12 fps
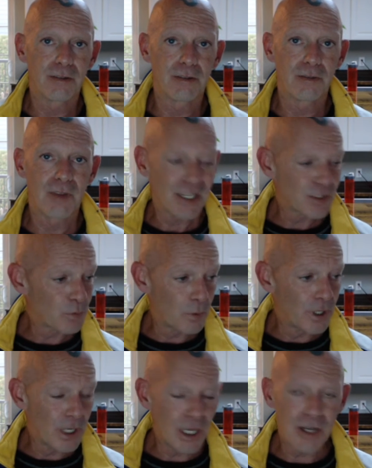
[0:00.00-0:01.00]
That's what
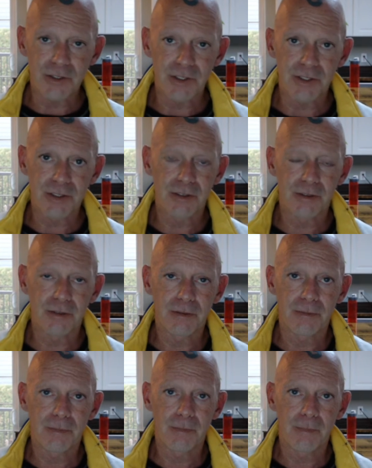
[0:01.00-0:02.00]
it is.
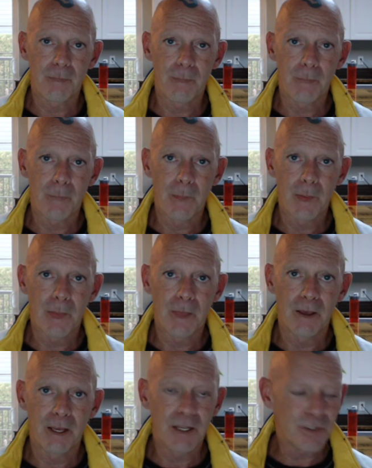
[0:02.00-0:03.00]

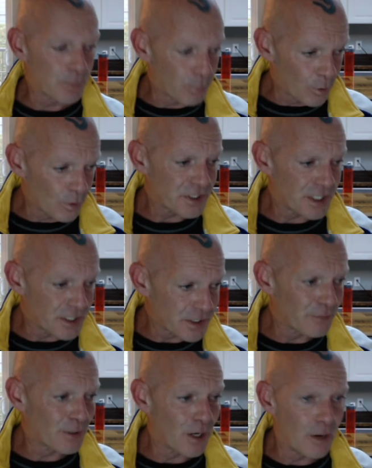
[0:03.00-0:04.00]
It's a process
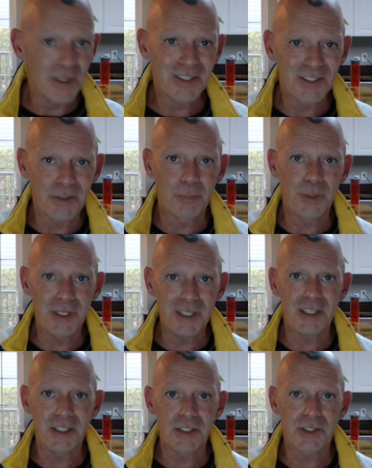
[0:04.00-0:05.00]
of coming to
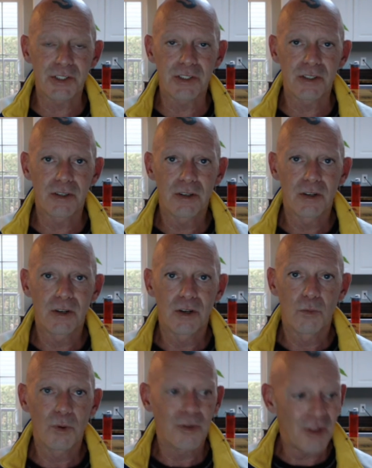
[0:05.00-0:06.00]
peace
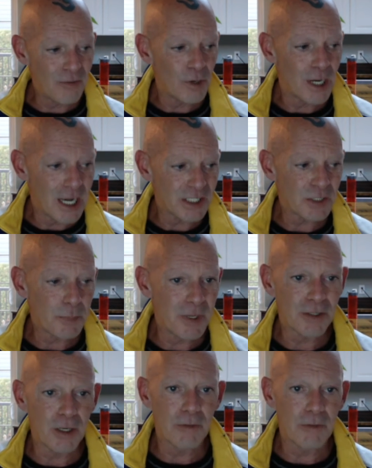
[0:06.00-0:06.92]
with every aspect of